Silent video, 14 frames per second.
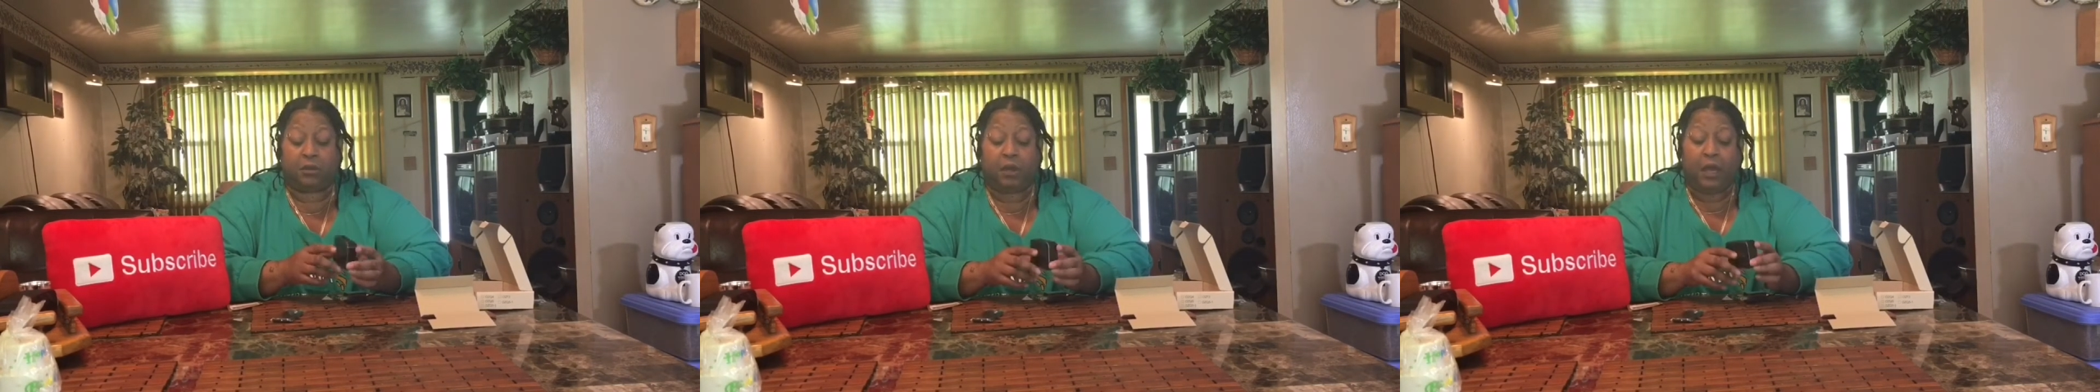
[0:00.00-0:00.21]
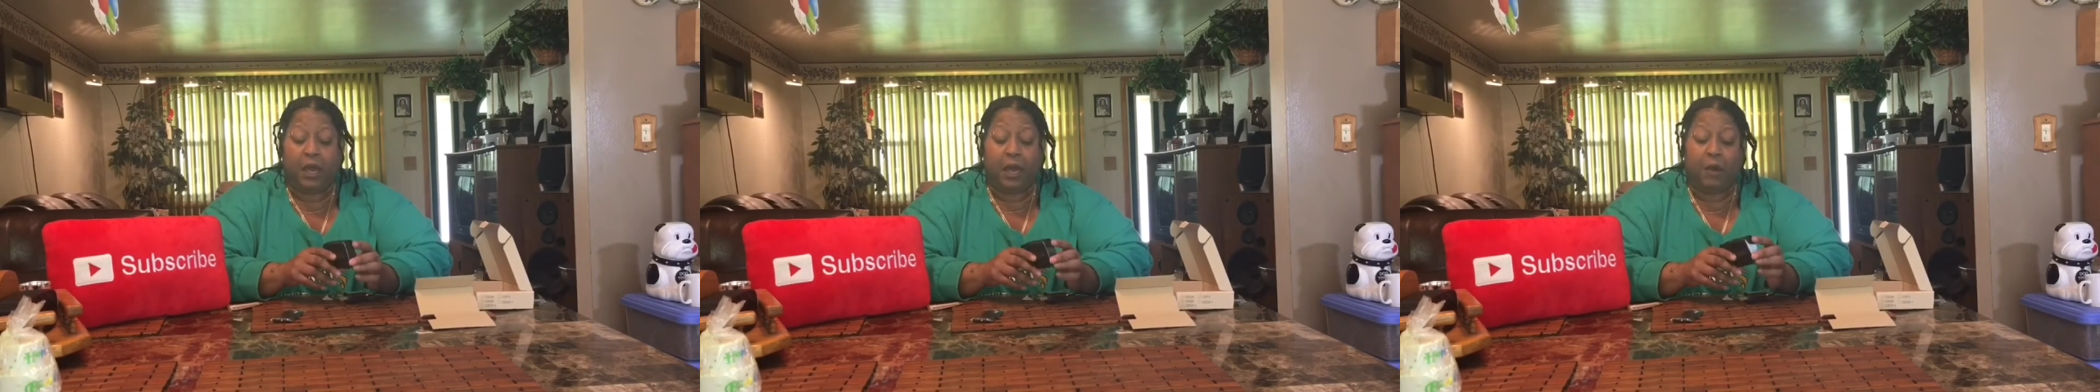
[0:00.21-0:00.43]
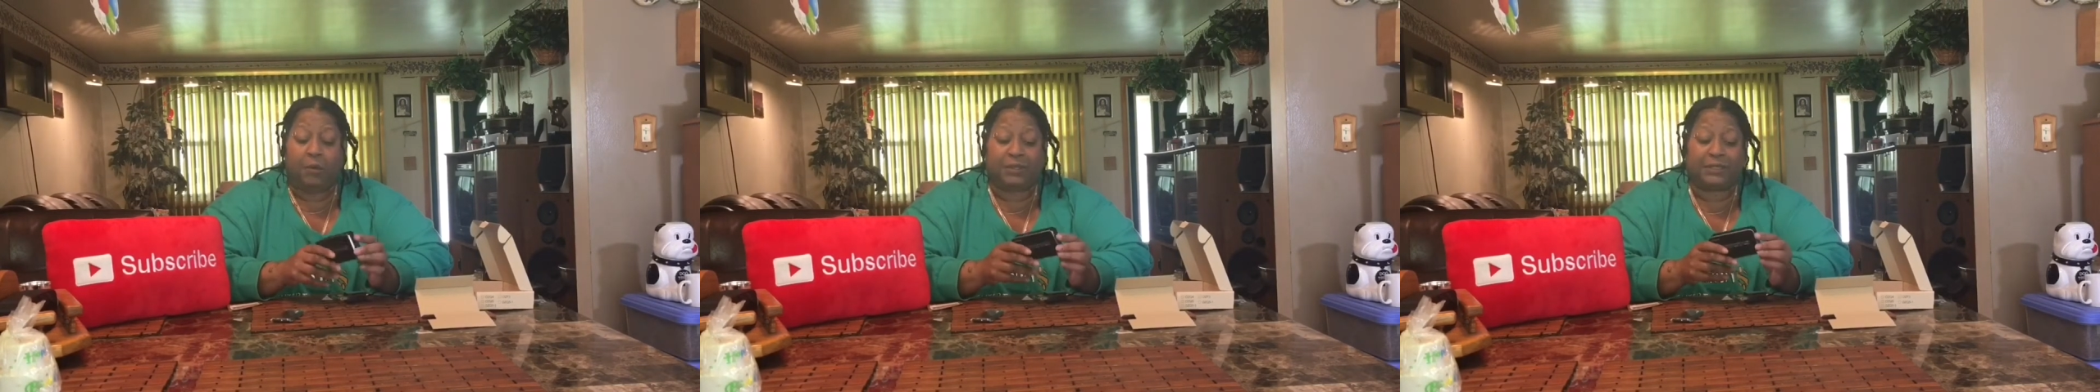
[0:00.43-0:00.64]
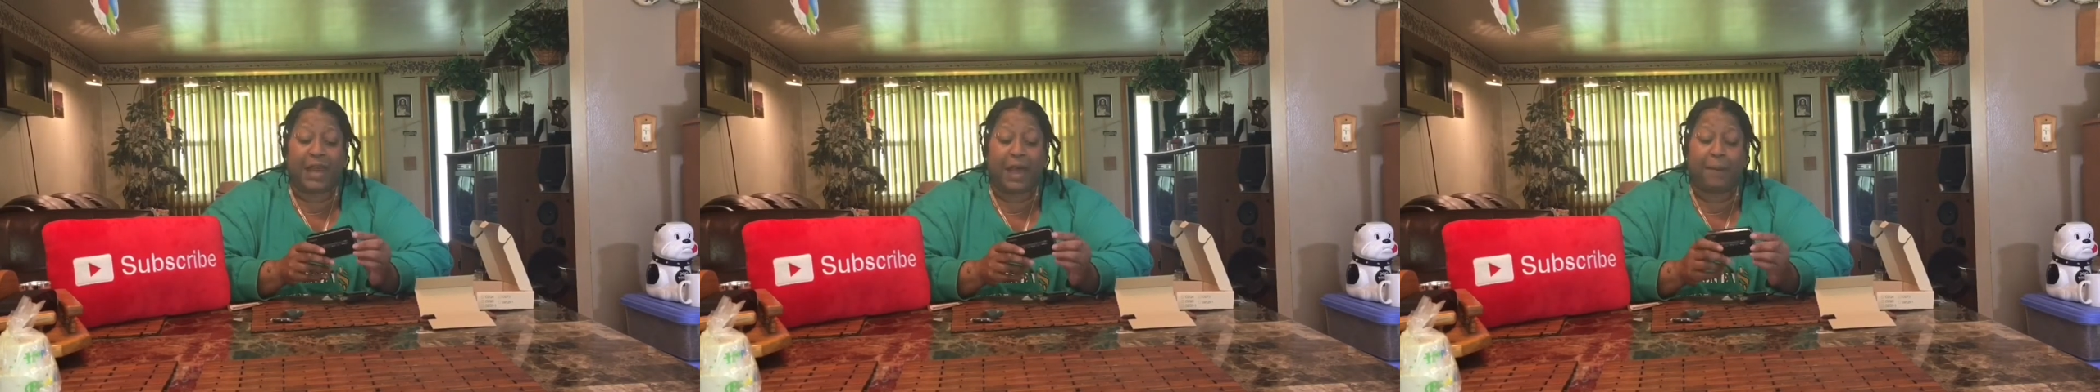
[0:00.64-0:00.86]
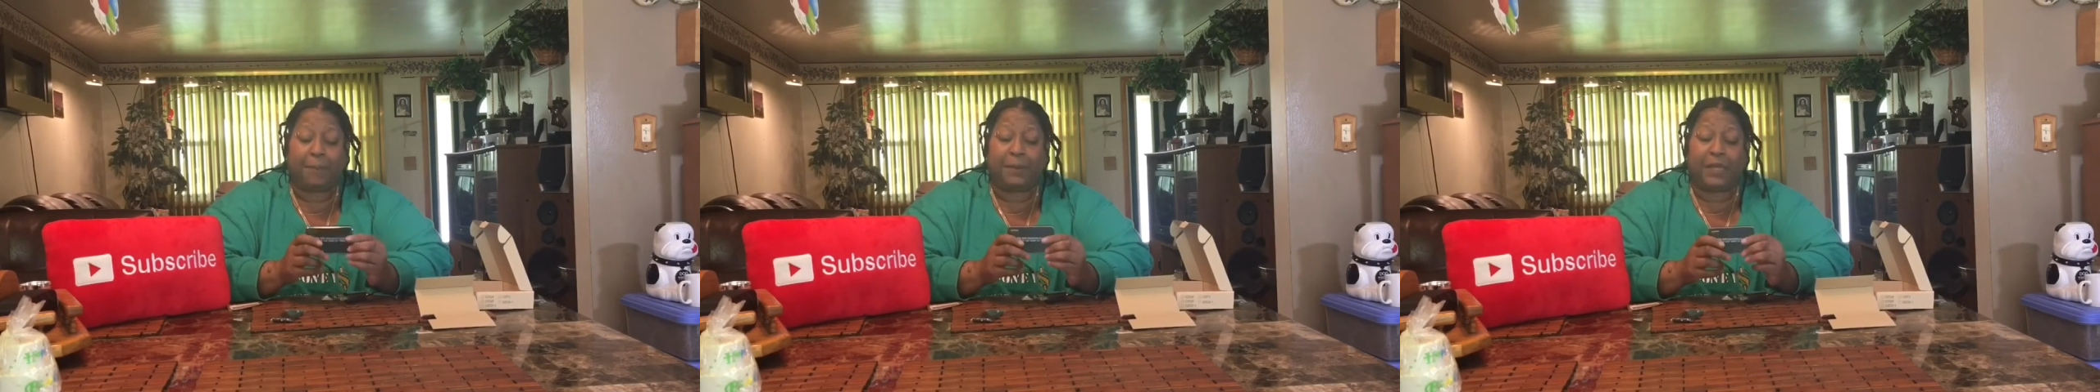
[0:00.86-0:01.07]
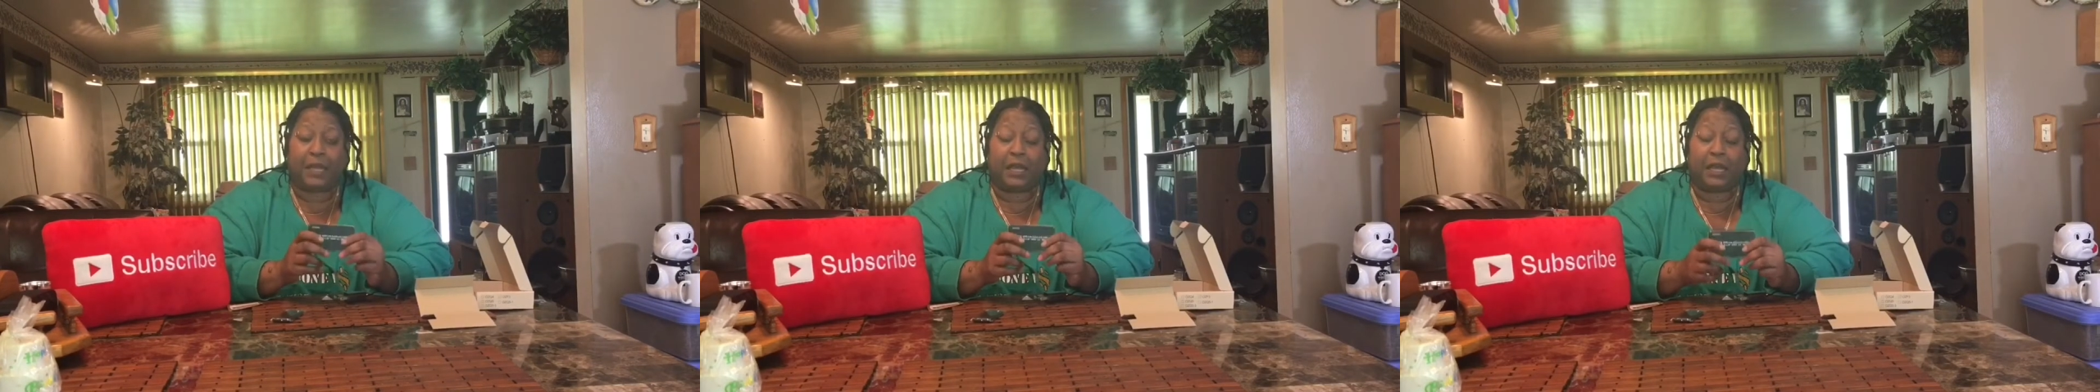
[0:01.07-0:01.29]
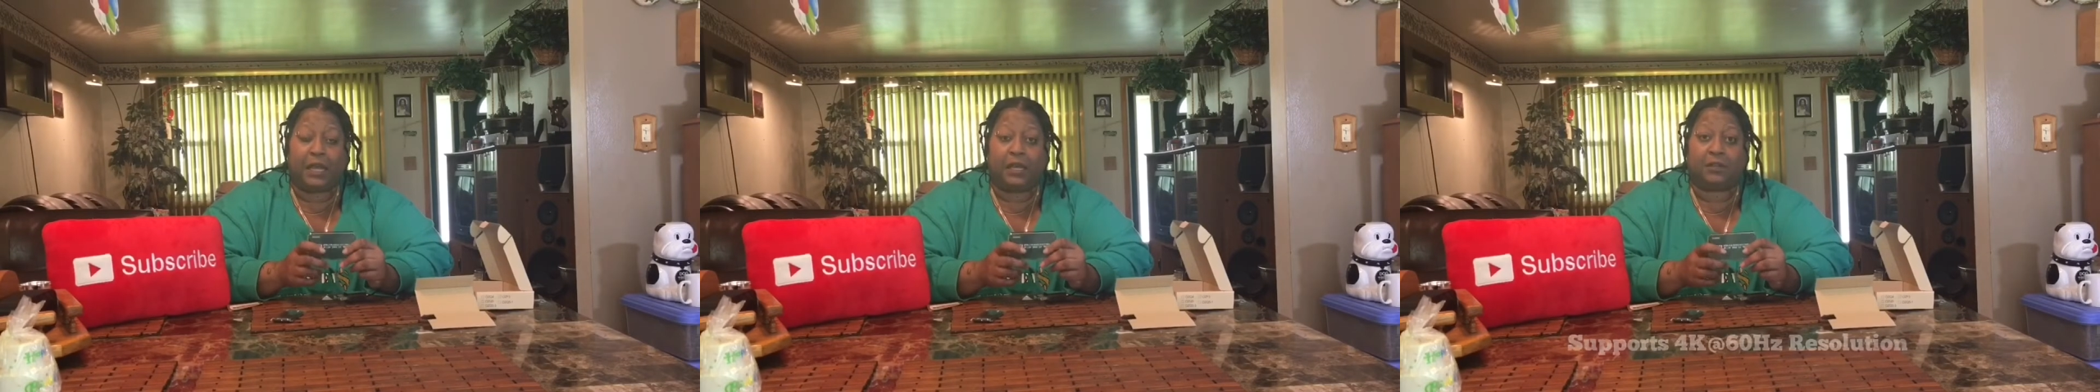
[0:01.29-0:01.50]
And what's happening
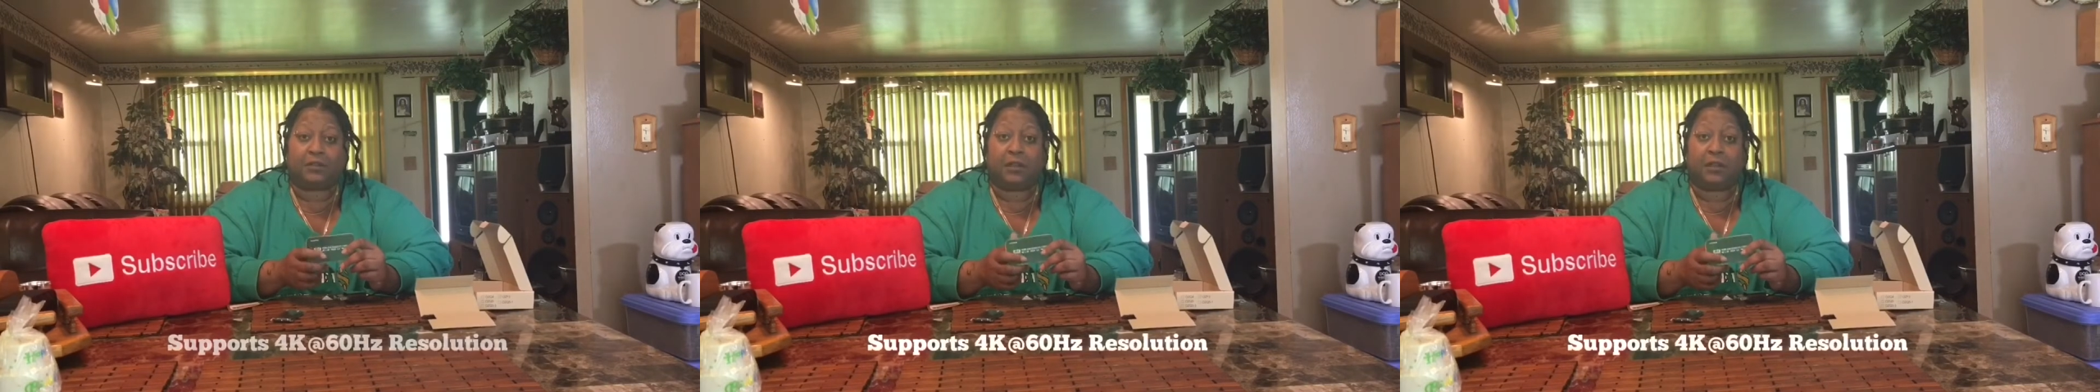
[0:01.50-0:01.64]
is